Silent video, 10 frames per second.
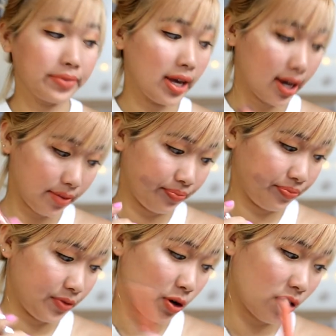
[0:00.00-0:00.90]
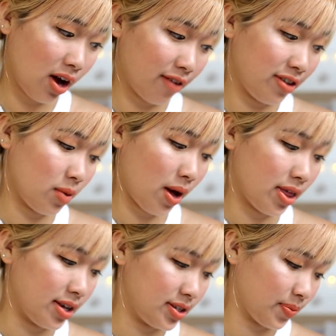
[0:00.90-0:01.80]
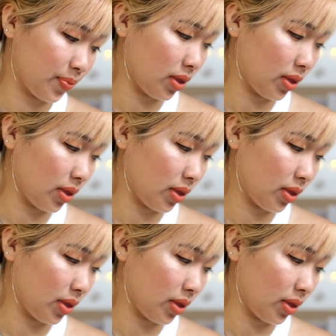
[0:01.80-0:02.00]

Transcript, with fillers: Yeah, don't know how I feel about this.